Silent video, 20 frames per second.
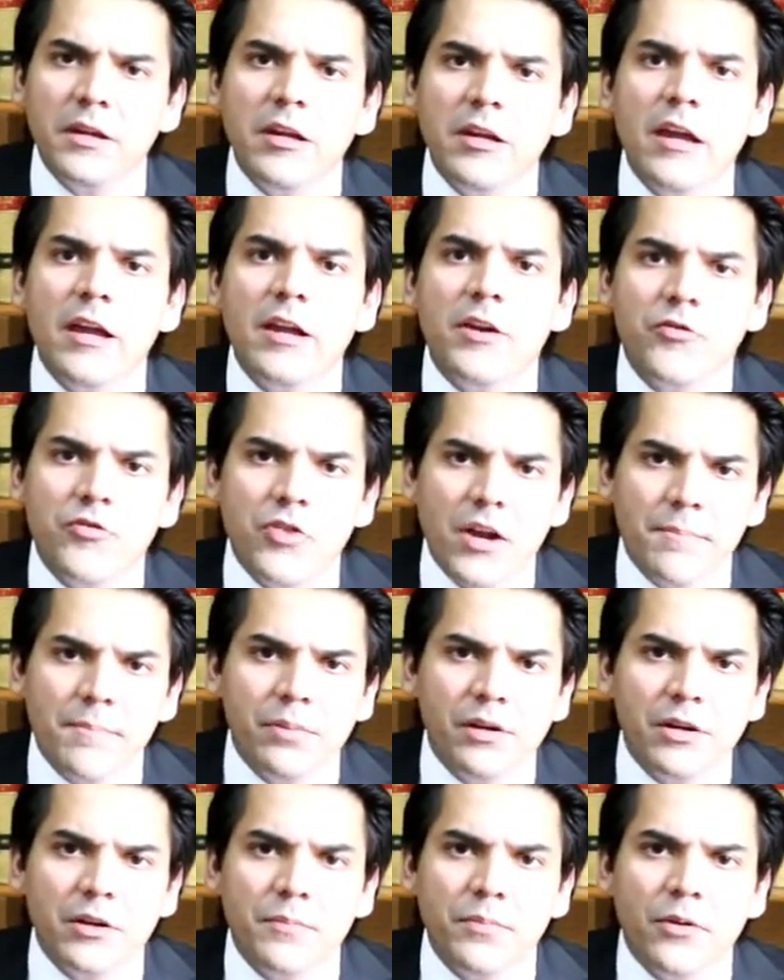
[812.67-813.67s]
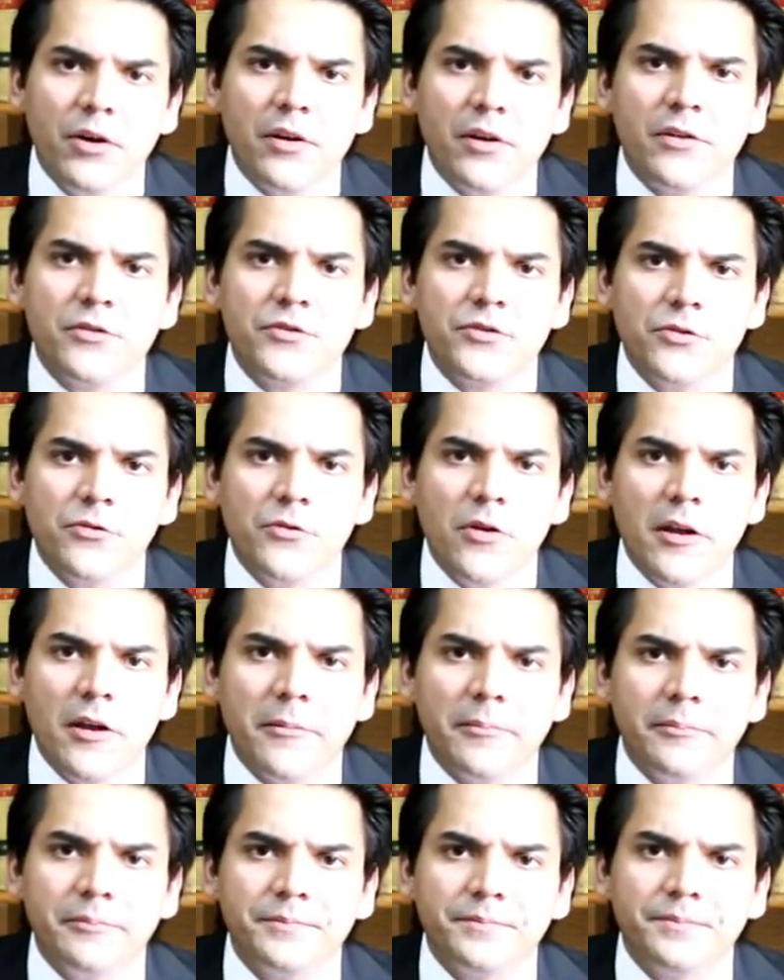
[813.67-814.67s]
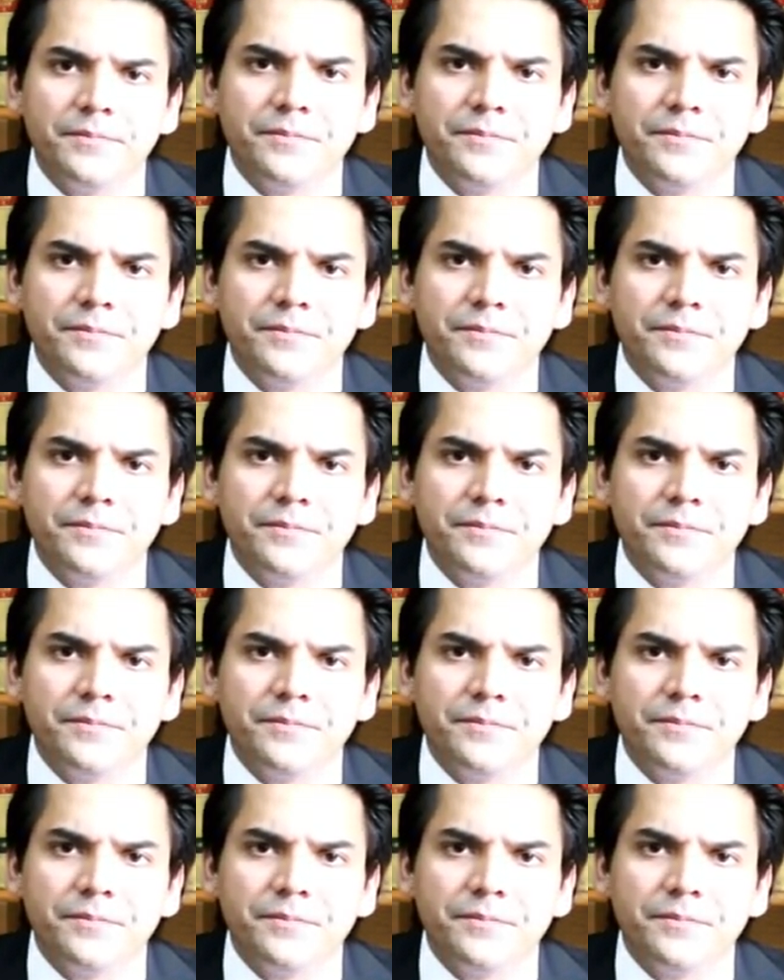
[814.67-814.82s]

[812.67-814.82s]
be trampled upon, and so on.